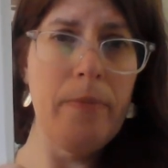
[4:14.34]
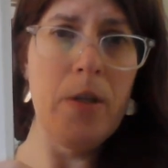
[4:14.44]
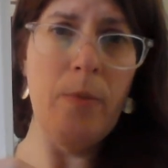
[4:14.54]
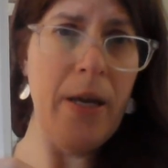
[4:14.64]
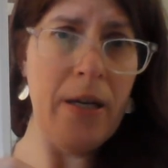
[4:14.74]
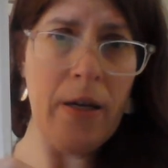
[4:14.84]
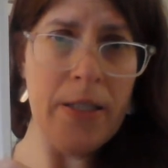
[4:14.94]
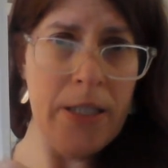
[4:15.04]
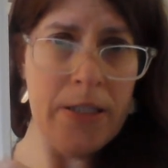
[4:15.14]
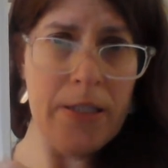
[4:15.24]
You may not
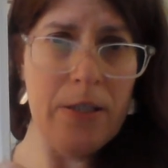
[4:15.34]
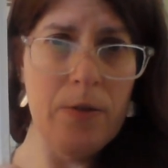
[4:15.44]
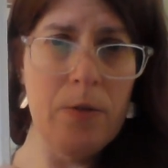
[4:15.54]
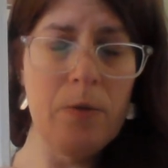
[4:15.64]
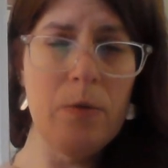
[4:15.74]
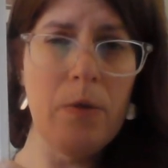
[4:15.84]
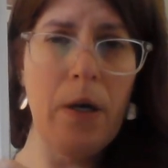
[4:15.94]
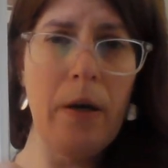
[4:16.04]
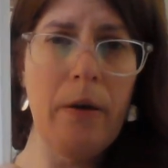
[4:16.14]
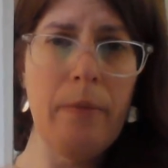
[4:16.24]
need
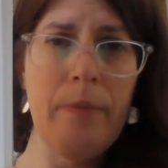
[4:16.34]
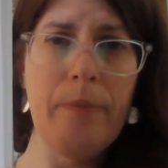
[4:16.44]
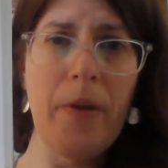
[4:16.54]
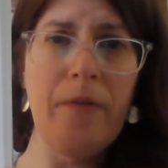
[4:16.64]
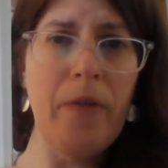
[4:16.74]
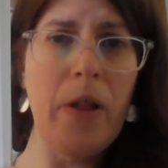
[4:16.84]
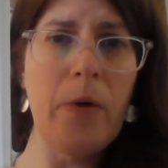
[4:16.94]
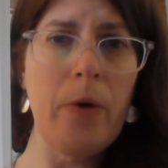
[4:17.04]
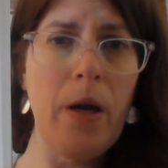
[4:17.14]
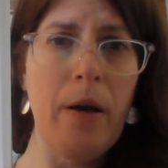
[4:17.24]
to
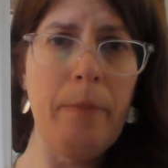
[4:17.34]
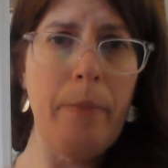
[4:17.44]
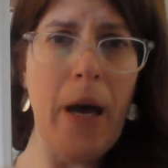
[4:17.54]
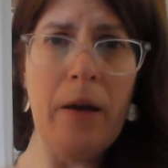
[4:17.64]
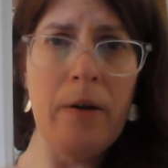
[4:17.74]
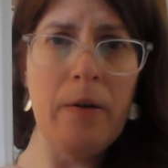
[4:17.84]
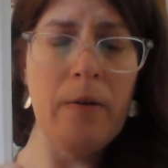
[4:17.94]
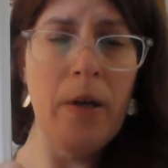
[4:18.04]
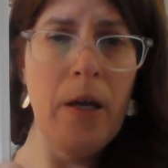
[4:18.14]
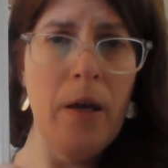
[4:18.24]
follow a
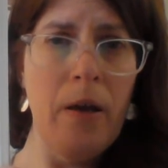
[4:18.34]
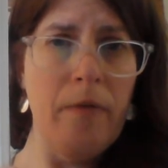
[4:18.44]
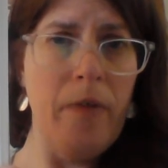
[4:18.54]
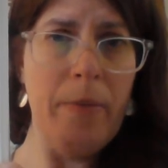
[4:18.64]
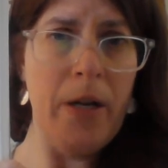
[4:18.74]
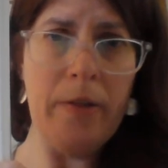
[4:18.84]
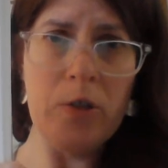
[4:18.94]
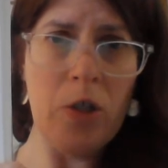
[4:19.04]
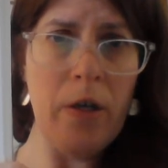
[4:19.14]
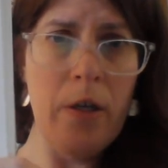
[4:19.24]
pattern from another
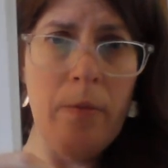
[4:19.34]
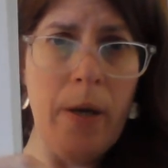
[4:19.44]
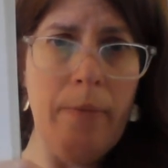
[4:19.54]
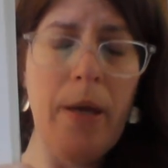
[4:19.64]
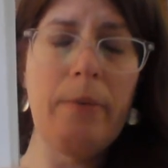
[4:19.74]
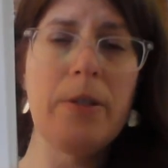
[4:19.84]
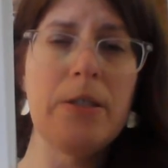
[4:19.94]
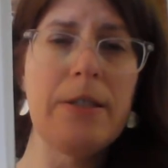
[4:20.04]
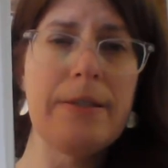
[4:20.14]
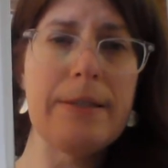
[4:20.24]
drawing. You might be able to
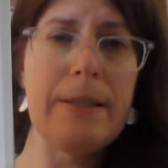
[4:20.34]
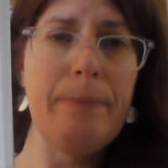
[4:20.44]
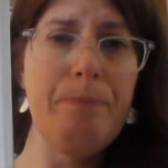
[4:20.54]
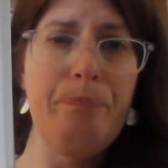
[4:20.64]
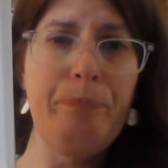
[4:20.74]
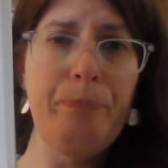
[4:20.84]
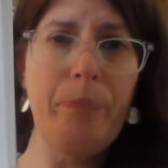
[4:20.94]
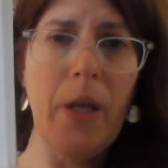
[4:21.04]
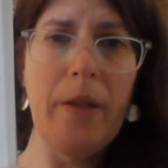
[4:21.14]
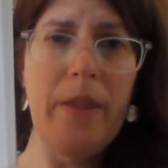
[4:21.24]
just
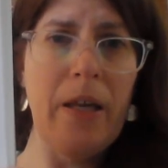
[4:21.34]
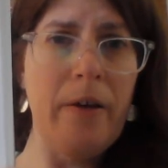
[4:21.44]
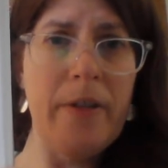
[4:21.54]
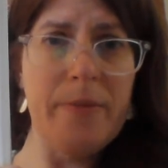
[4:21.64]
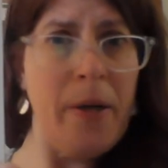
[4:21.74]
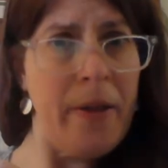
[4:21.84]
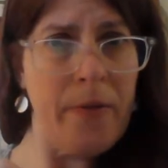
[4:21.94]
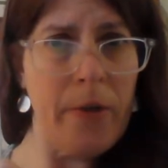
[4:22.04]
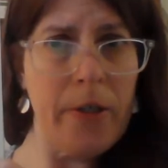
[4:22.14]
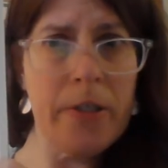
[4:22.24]
think on the spot. That's
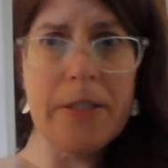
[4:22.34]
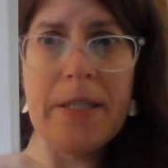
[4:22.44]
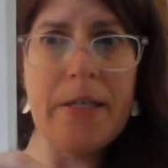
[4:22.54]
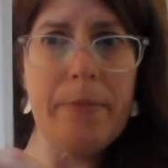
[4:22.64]
what Curtis does.